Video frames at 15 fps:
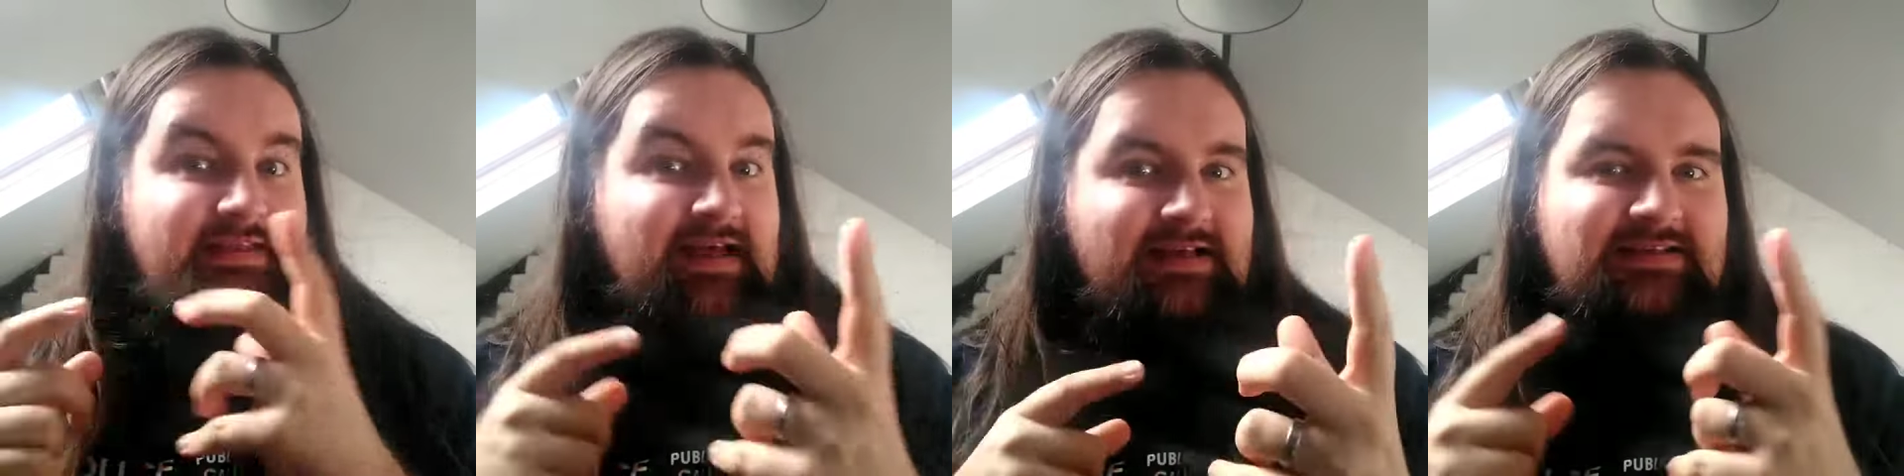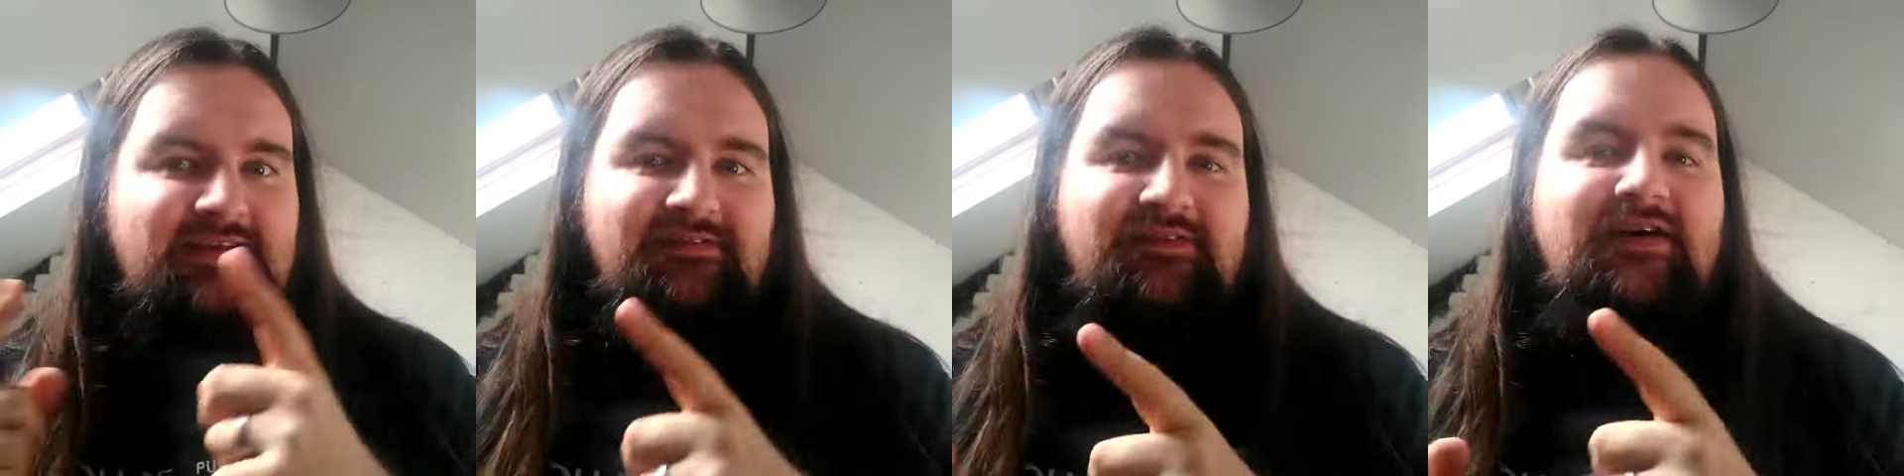
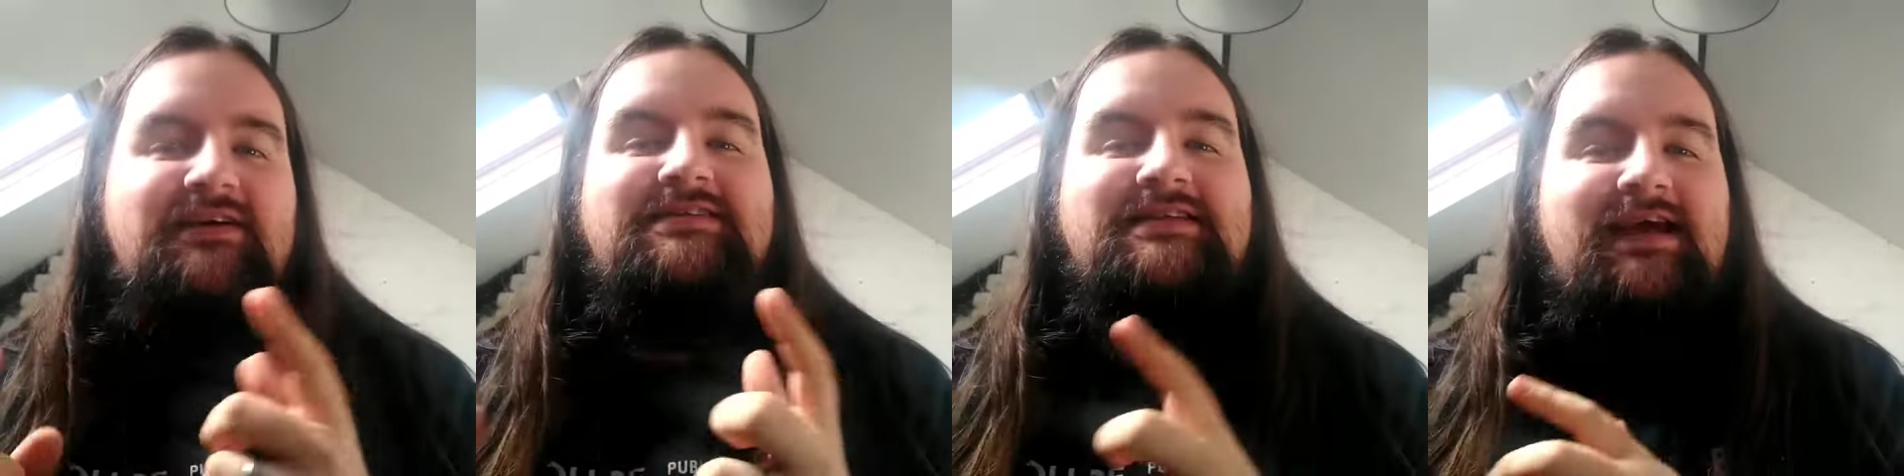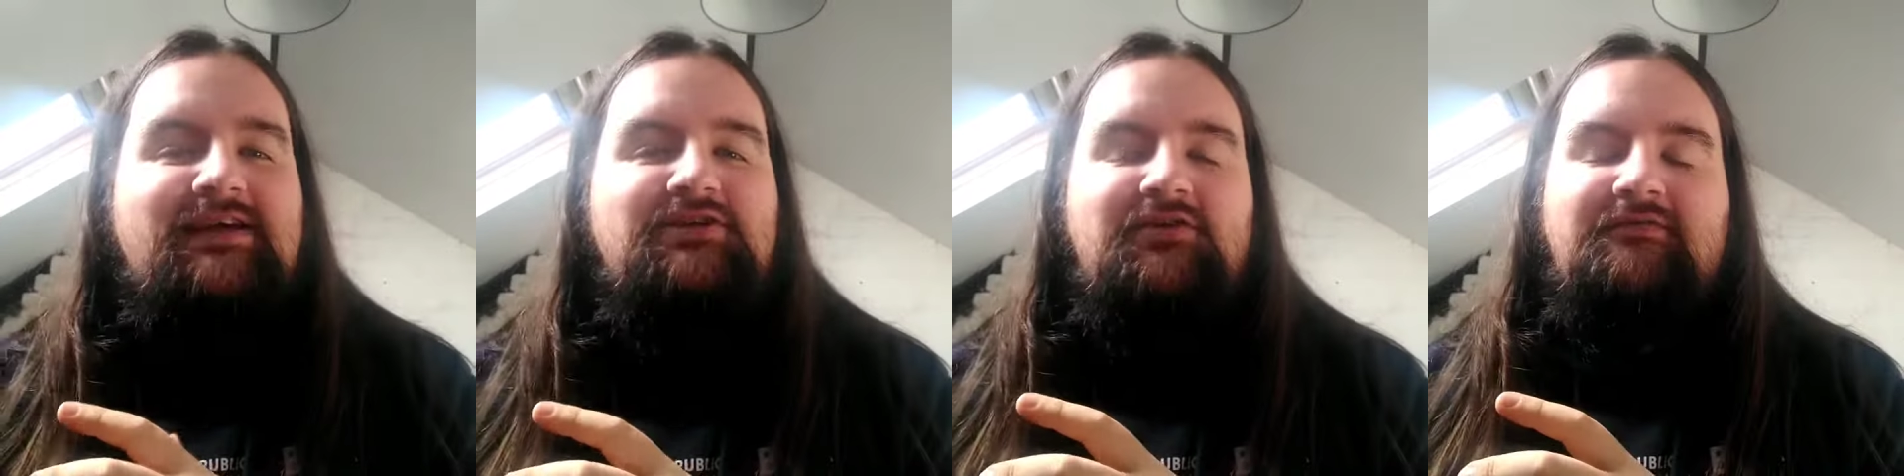That's the first
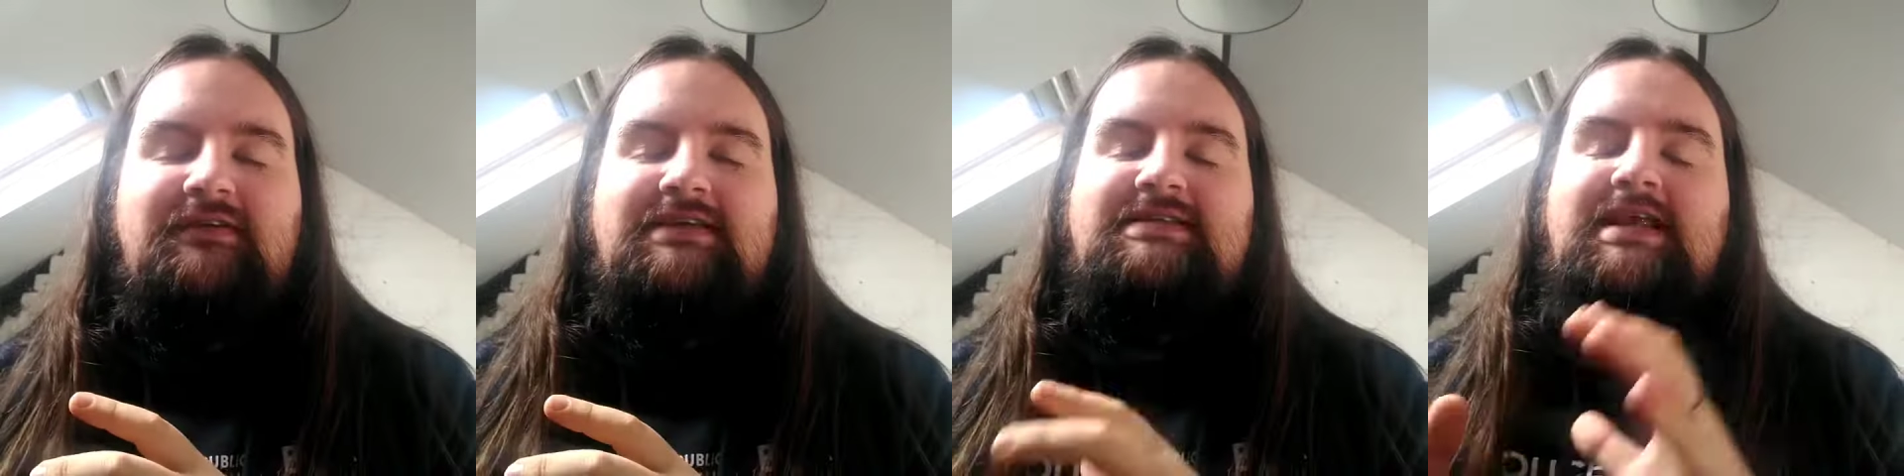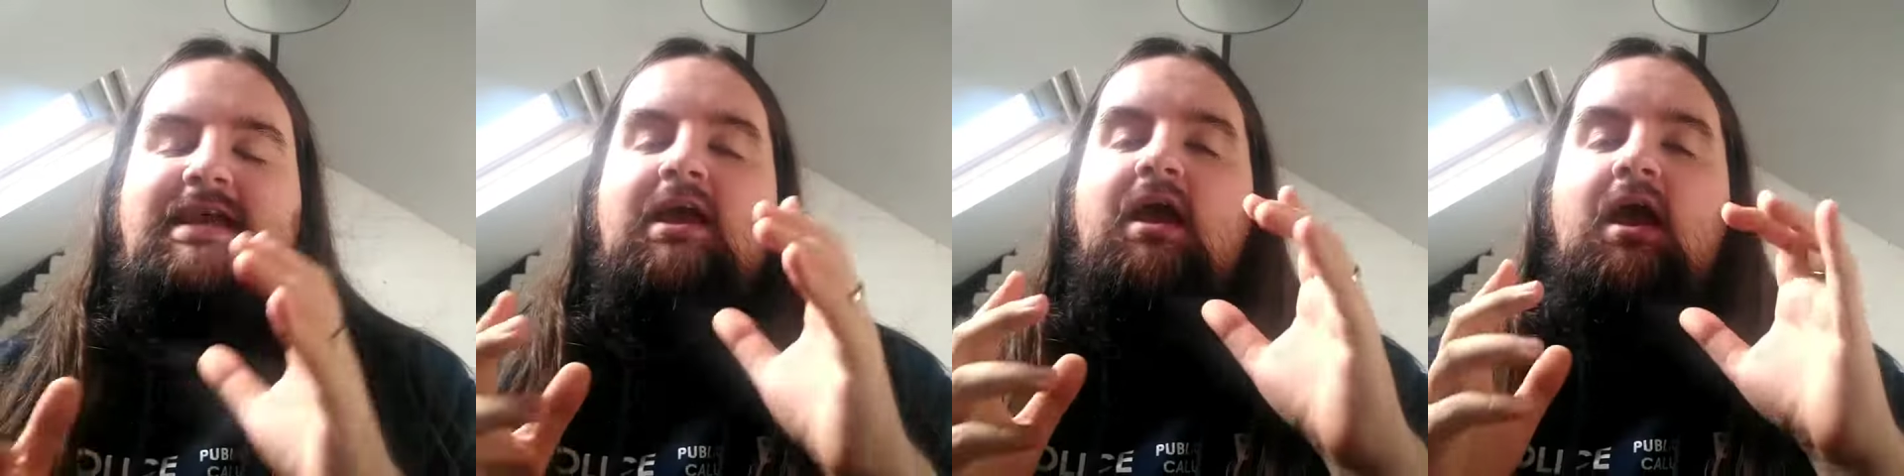stage,
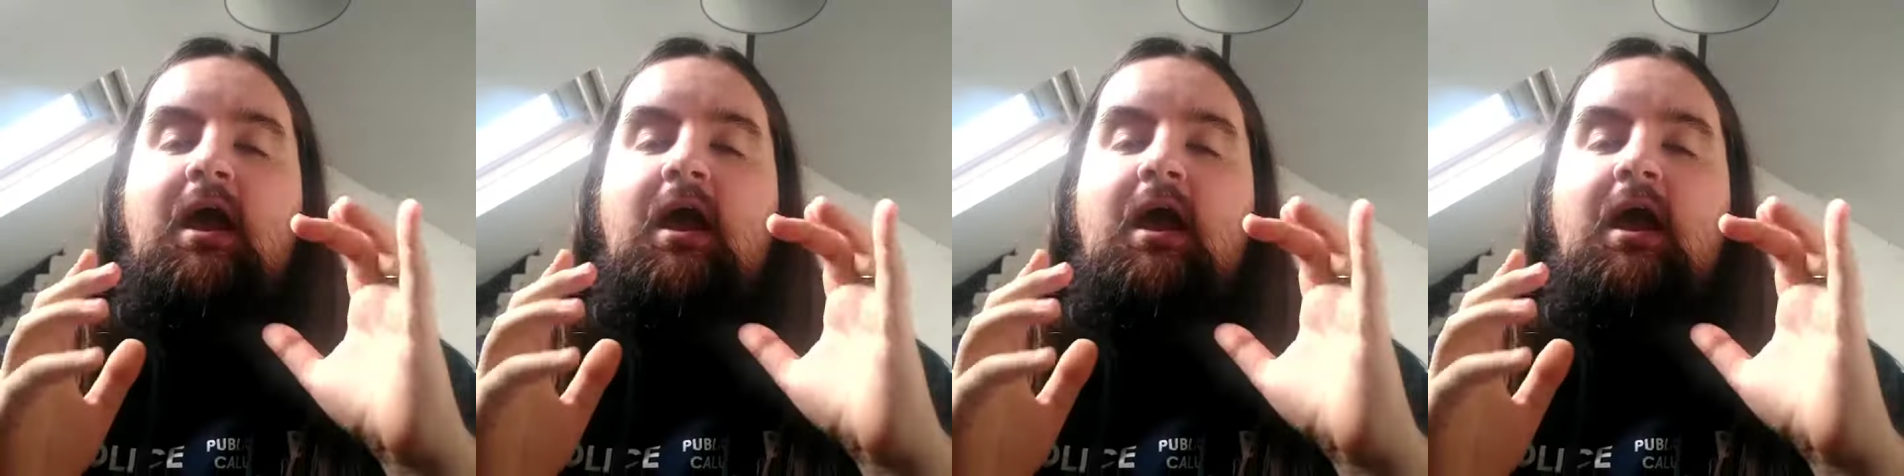obviously.